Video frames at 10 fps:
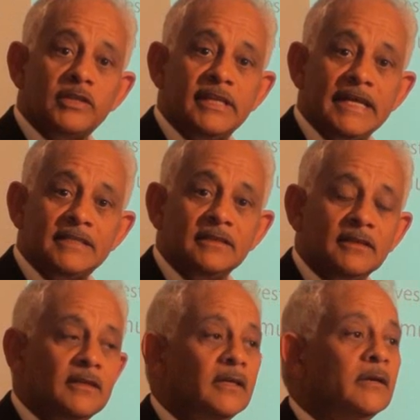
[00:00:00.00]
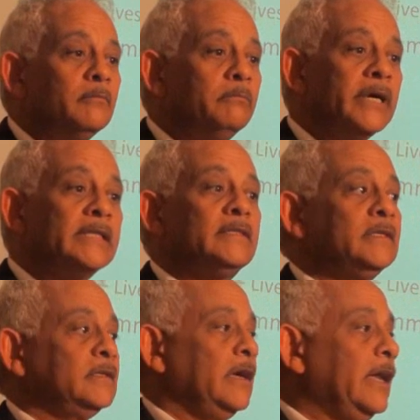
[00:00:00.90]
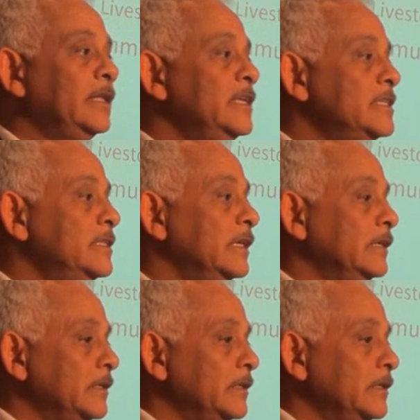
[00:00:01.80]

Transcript: coordinated. But at least